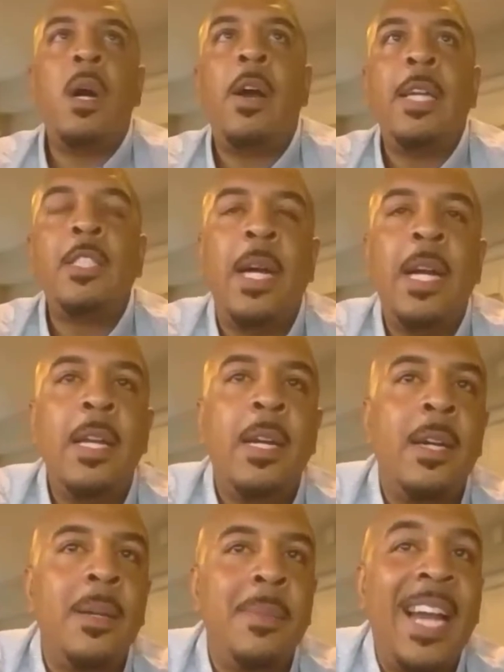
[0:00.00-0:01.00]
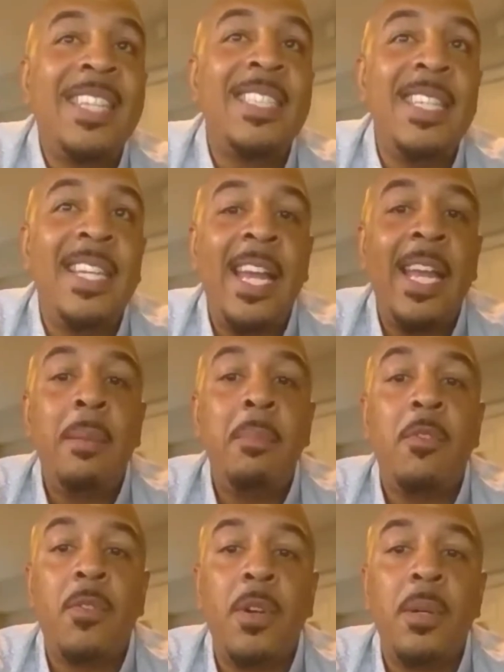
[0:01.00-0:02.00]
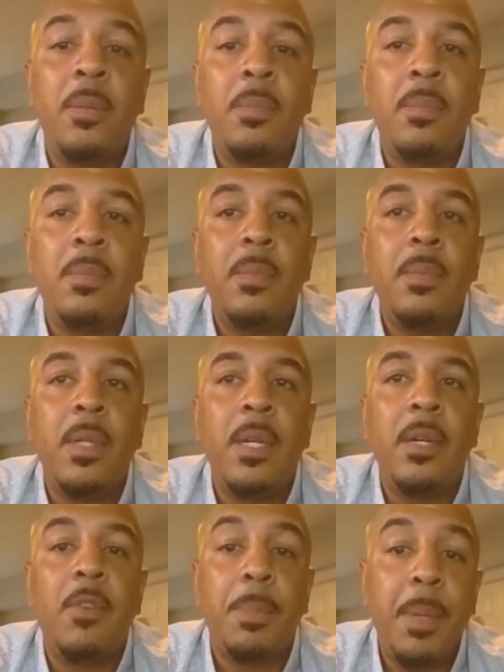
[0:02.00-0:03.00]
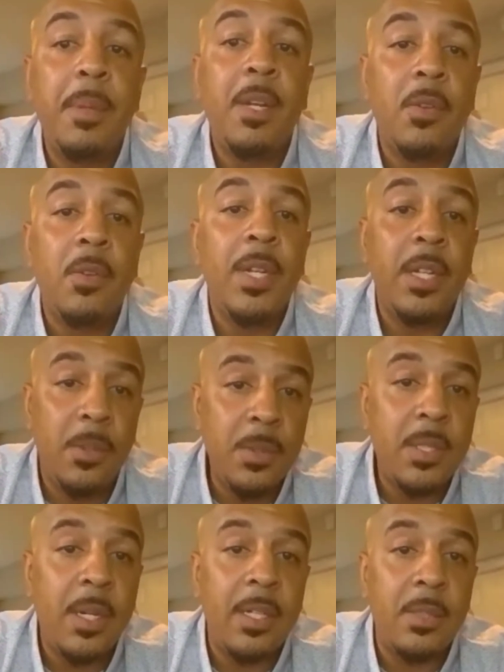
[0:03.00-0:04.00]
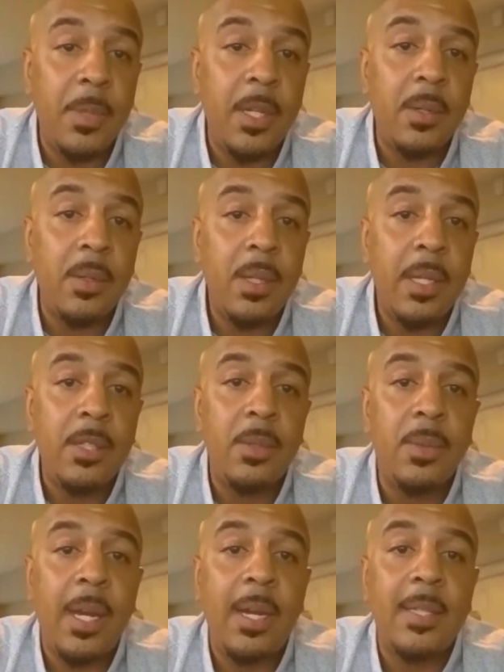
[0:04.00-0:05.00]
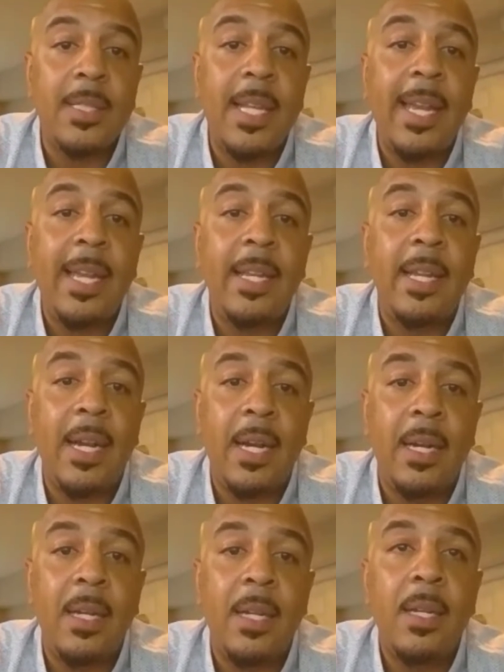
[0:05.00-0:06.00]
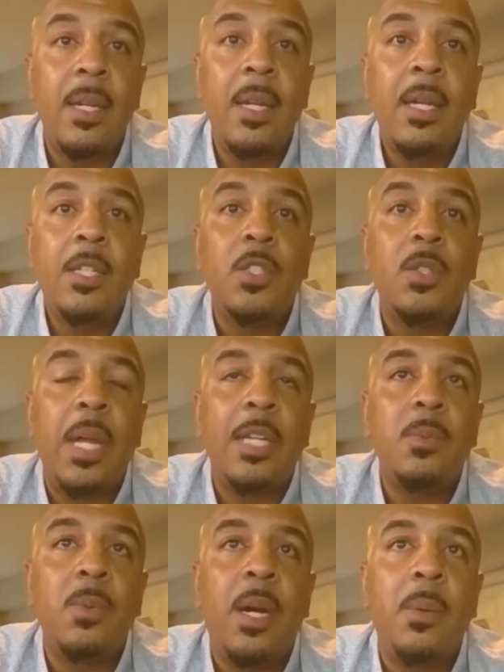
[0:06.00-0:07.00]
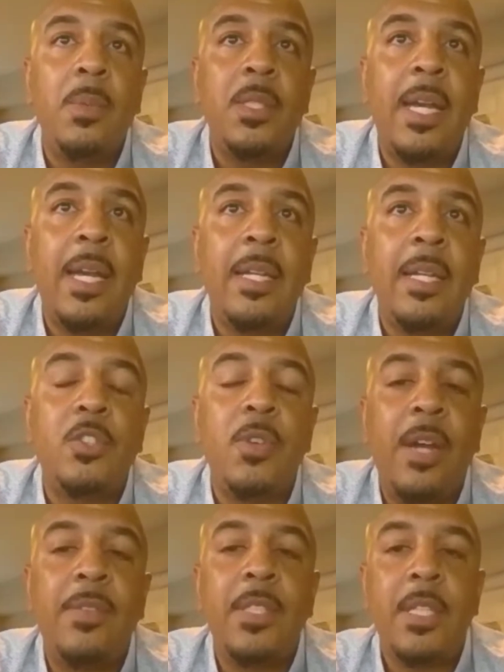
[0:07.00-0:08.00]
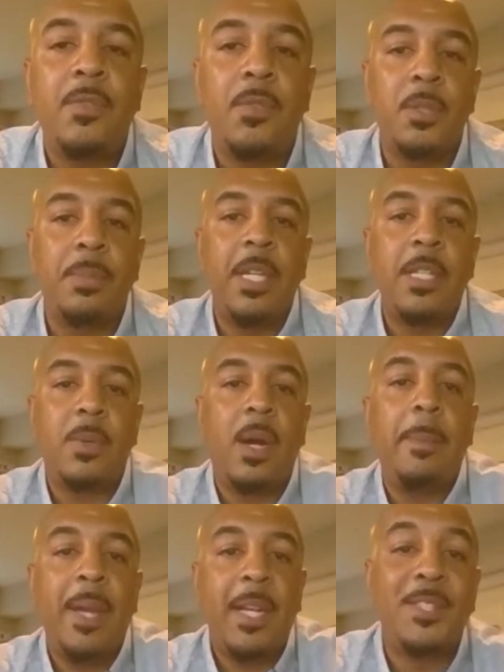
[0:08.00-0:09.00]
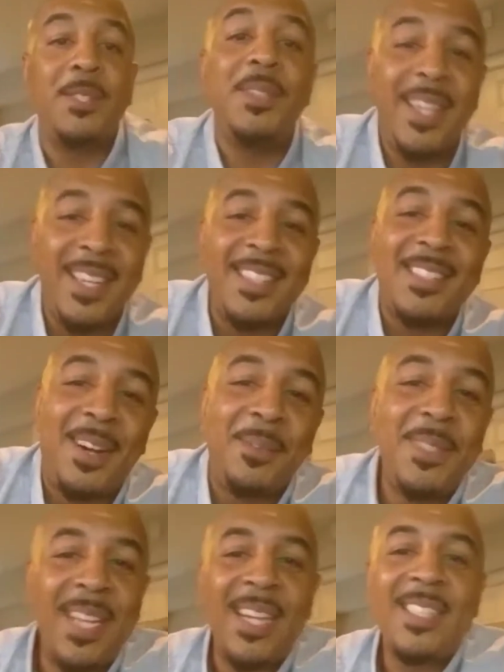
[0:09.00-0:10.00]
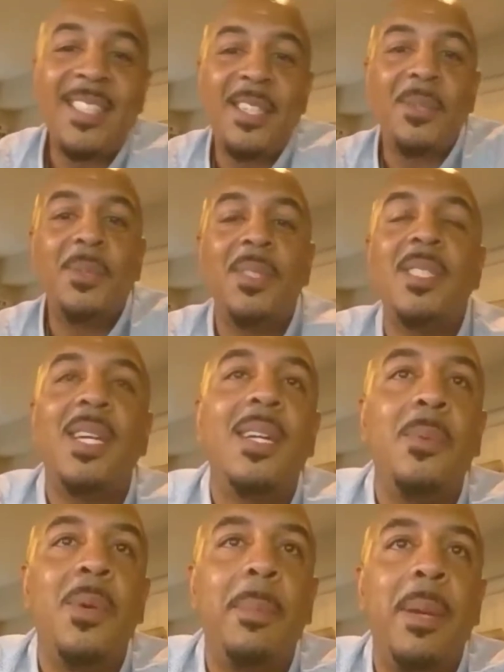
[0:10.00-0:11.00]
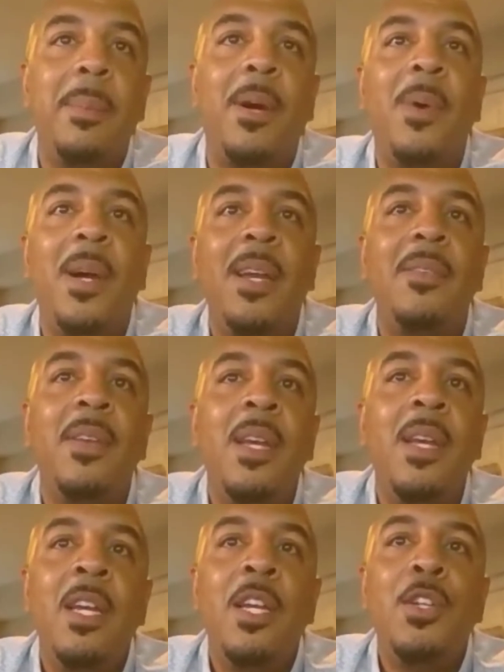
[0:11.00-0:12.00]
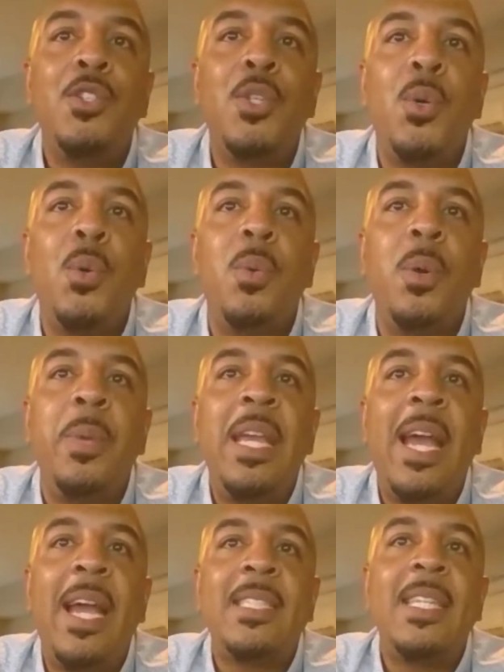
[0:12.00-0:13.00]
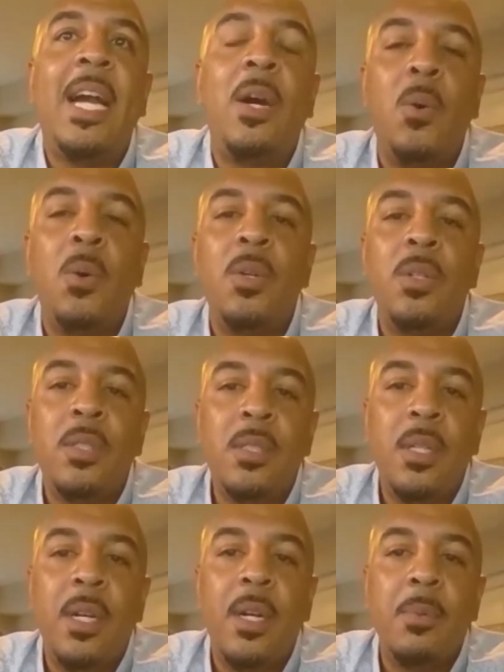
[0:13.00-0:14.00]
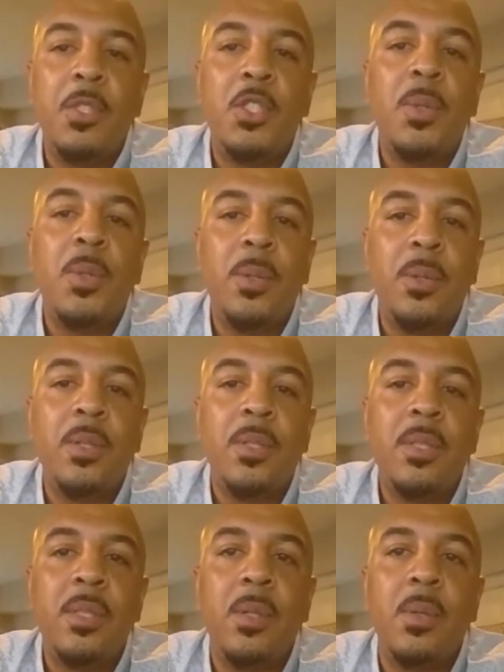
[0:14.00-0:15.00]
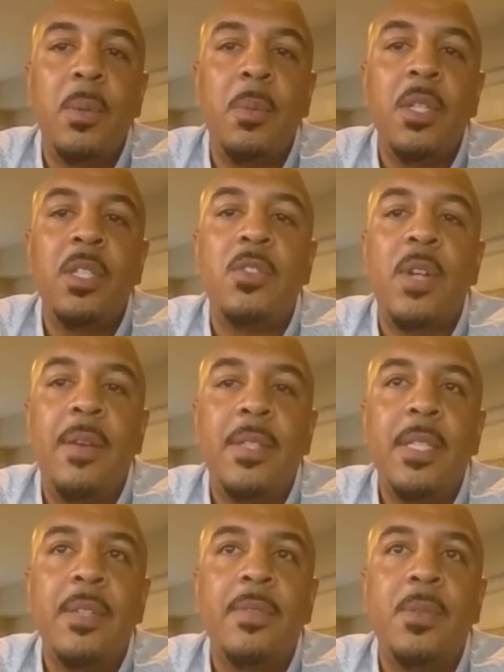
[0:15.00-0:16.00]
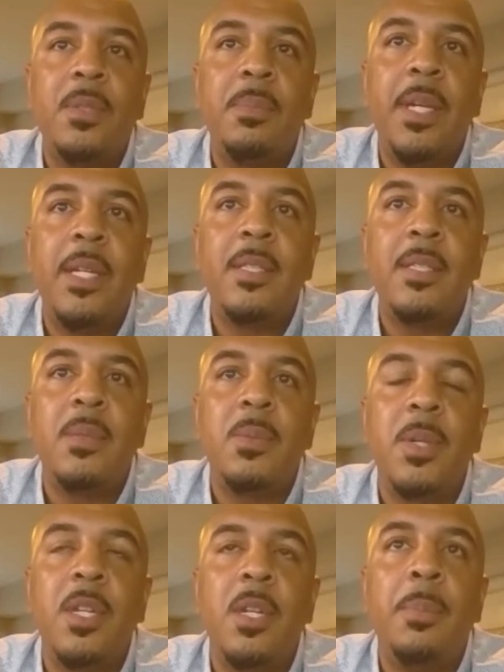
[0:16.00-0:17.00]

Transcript: all right, so I actually came from Republic of Korea, Kunsan as well in 2008-9. So that's where I was at in Travis Air Force Base where I met you. Yeah, so I was actually in Kunsan where I met my wife. So when we actually got orders, it was joint orders. So we went to Travis Air Force Base. I was working